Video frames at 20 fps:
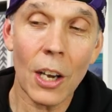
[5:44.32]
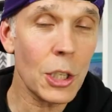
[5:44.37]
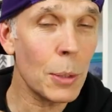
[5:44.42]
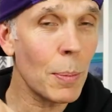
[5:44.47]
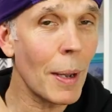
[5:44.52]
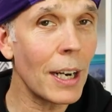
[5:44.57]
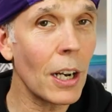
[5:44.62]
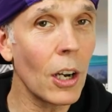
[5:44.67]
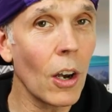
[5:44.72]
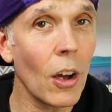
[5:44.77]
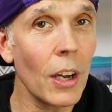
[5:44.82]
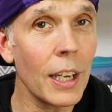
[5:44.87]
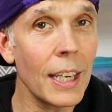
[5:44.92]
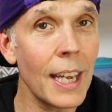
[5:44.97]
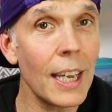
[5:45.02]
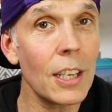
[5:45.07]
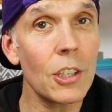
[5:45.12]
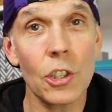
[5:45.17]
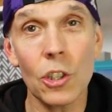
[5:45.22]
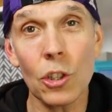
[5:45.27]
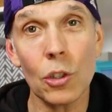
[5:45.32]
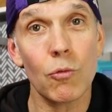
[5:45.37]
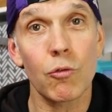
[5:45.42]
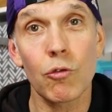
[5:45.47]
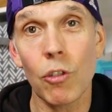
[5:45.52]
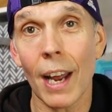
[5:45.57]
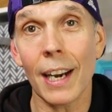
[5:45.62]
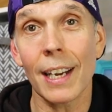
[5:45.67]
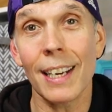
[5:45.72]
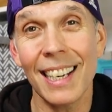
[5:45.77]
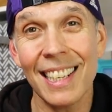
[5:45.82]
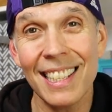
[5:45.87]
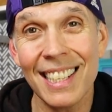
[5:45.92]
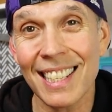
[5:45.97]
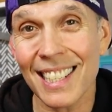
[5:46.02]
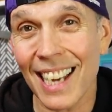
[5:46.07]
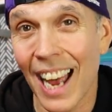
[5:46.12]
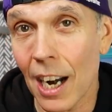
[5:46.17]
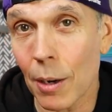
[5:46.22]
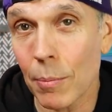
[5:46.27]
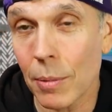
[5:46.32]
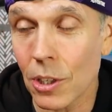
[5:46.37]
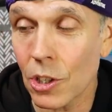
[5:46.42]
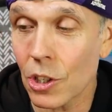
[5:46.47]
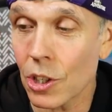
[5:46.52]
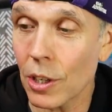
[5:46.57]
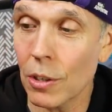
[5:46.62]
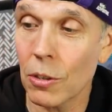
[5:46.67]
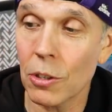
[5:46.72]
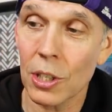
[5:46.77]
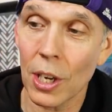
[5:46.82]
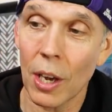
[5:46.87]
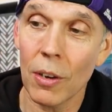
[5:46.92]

I spent a lot of years just running in Salomon shoes,